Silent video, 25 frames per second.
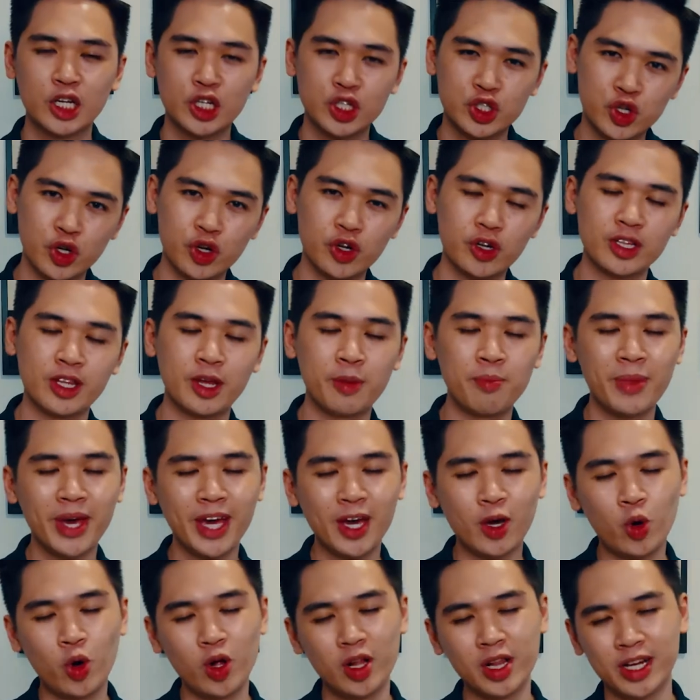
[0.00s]
Sure, they make
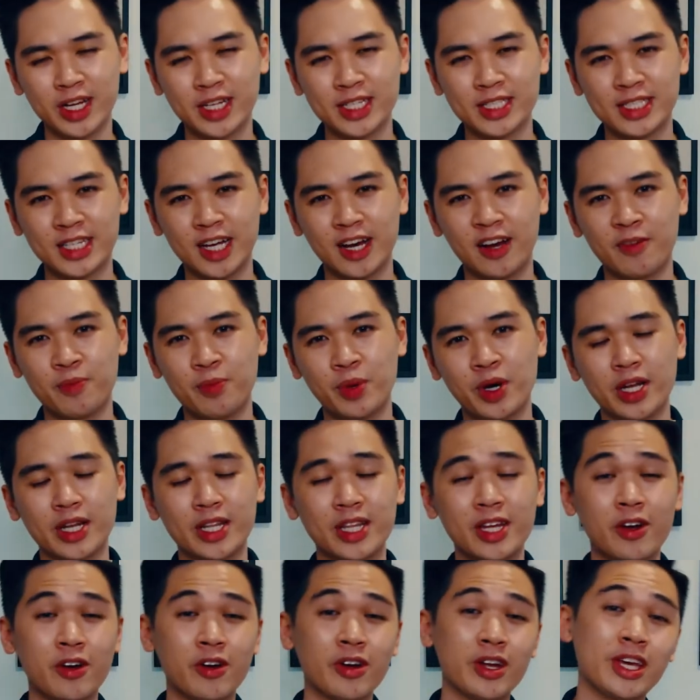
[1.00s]
quality stuff, but
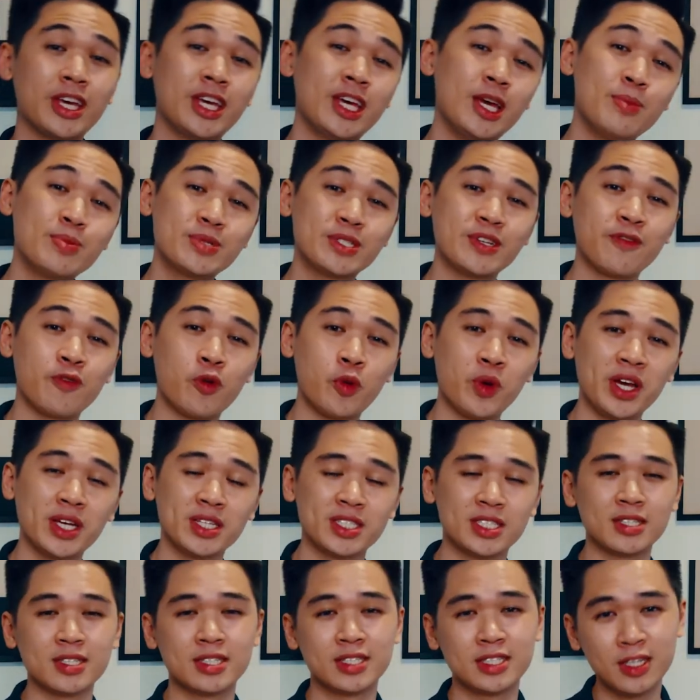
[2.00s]
there are heaps of ways
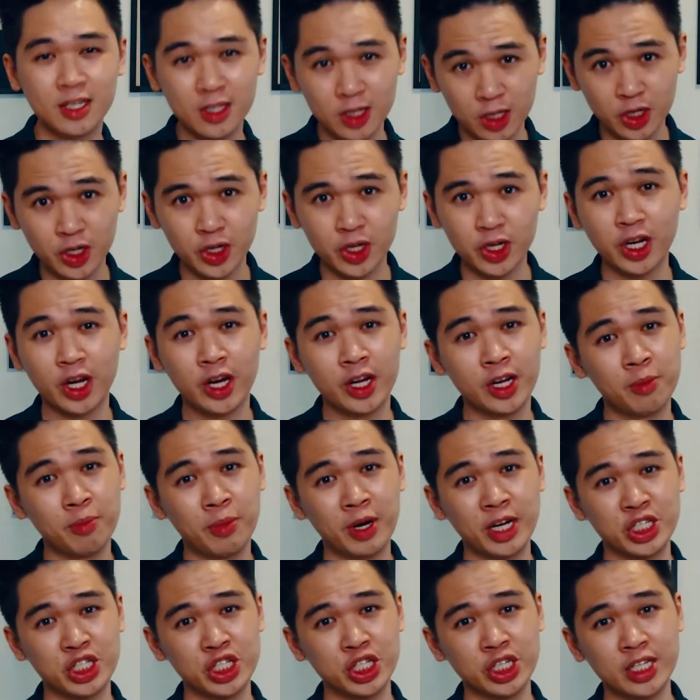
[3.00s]
to still look good on a
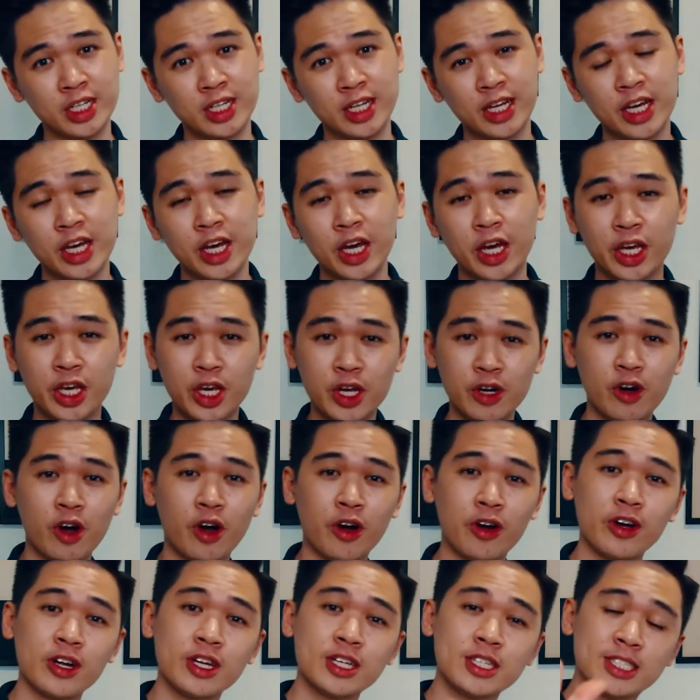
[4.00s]
budget. Here
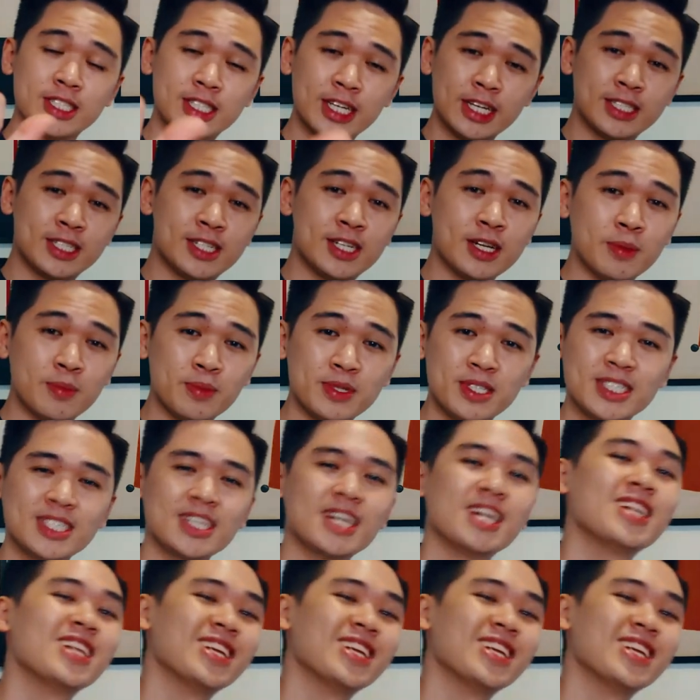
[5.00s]
are 6 tips.